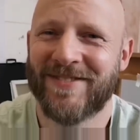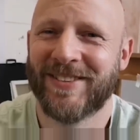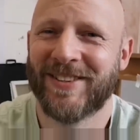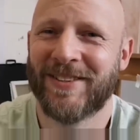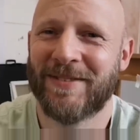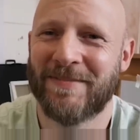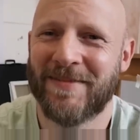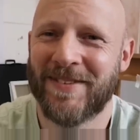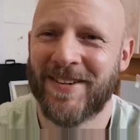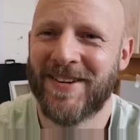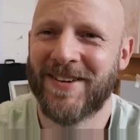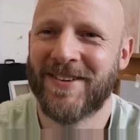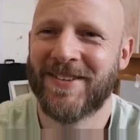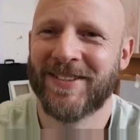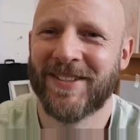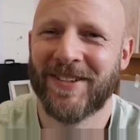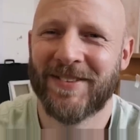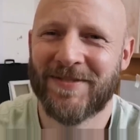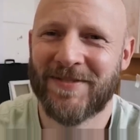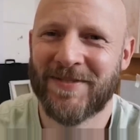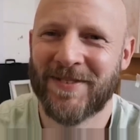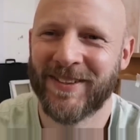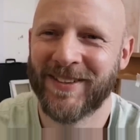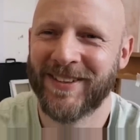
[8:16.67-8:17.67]
for some
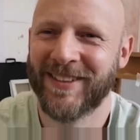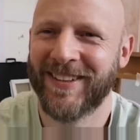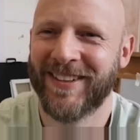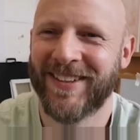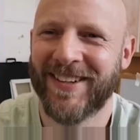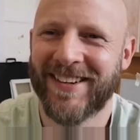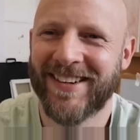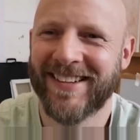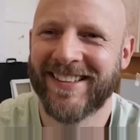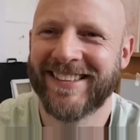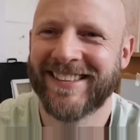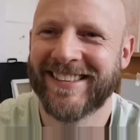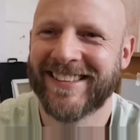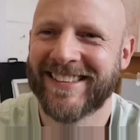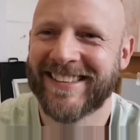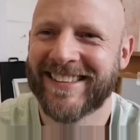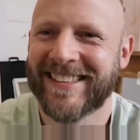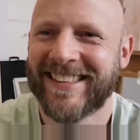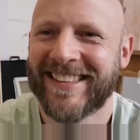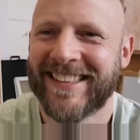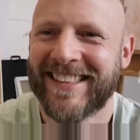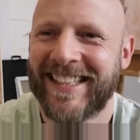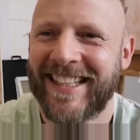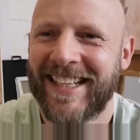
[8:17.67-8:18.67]
news off one of the
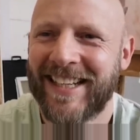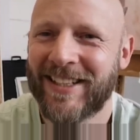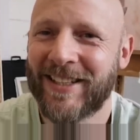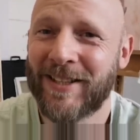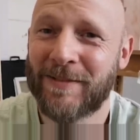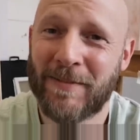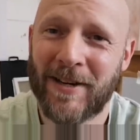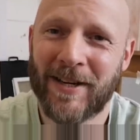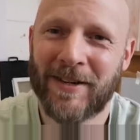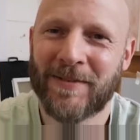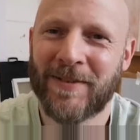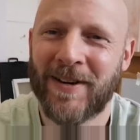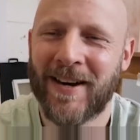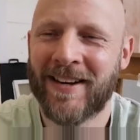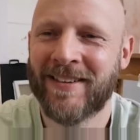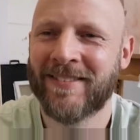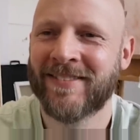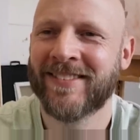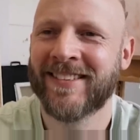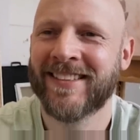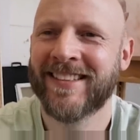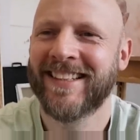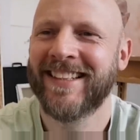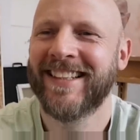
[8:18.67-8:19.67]
nurses, the
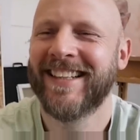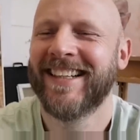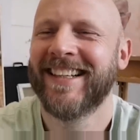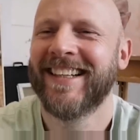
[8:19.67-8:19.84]
midwives.